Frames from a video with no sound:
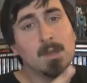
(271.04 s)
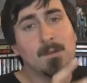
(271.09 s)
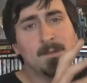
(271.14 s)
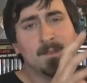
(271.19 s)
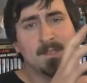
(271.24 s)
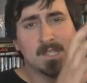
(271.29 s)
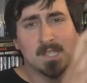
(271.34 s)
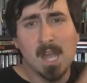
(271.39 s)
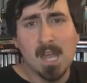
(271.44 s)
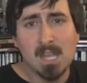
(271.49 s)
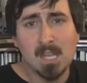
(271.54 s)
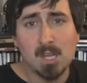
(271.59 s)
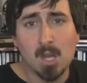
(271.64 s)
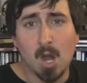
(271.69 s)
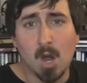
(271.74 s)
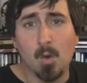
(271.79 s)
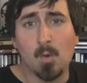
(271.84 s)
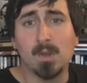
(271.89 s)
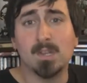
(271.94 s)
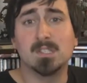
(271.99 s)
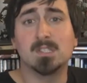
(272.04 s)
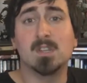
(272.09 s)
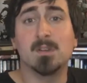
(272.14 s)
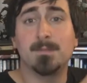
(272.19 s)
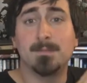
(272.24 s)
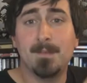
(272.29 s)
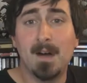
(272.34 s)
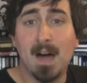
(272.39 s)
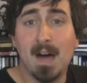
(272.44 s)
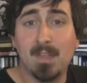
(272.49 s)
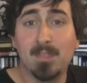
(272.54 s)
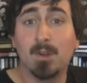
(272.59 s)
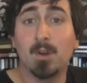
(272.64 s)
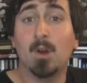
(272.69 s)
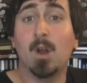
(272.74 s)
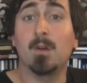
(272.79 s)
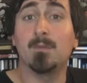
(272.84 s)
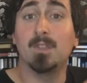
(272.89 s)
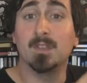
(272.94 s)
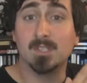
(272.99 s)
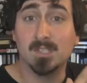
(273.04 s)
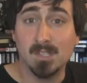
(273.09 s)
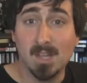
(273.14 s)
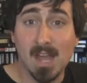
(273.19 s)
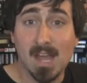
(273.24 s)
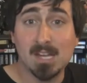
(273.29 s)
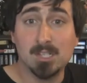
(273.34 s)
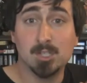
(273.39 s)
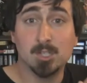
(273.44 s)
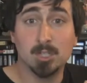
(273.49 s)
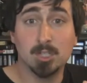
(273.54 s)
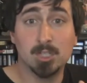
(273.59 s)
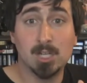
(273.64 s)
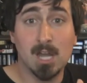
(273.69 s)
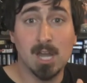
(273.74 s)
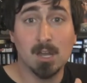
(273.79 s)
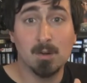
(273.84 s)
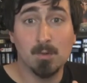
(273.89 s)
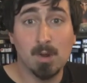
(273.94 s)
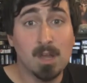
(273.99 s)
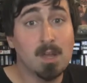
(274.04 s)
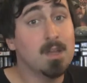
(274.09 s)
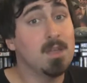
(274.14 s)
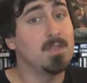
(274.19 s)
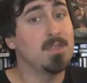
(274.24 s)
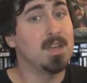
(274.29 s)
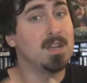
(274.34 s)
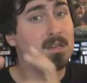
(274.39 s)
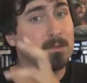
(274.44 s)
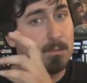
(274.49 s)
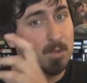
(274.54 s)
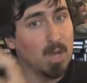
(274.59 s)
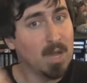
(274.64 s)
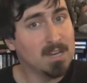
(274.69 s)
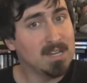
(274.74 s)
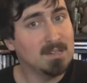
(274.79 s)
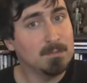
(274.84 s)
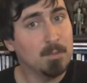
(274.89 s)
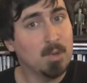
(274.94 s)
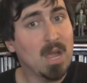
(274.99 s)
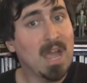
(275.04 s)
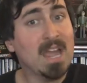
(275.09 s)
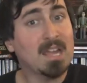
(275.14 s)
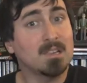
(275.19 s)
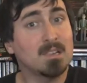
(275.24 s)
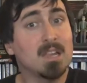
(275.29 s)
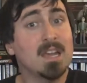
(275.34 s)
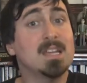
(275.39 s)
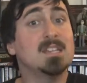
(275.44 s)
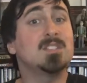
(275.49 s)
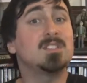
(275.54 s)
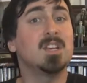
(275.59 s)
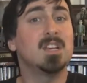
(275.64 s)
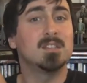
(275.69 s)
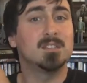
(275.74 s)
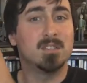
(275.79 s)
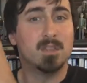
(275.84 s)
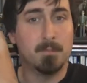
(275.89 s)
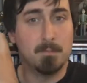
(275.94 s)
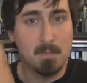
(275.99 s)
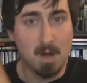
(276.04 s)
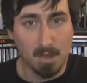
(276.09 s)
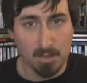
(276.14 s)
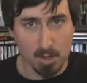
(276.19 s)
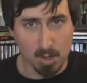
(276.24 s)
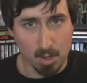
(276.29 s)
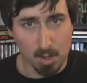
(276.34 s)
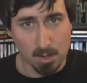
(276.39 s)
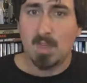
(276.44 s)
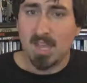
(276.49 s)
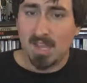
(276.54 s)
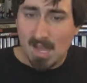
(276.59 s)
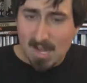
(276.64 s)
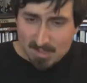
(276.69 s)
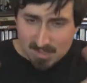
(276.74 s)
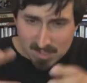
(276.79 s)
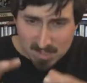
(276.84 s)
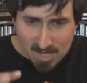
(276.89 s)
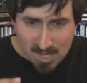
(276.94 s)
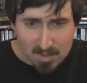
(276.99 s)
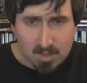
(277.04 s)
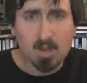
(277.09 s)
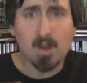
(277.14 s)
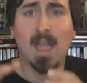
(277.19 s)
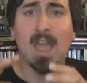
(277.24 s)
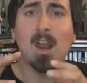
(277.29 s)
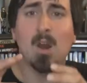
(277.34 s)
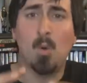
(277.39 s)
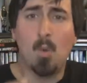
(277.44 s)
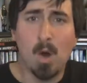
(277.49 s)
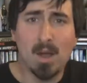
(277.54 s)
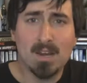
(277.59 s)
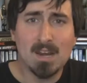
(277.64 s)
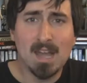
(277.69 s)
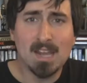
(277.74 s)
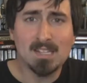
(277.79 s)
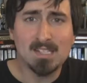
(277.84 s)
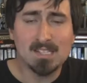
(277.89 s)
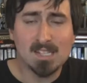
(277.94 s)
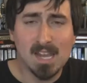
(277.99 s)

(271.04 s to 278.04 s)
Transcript: If Psycho is the father of the slasher genre, then Blood and Black Lace is the mother. They got together, had a one-night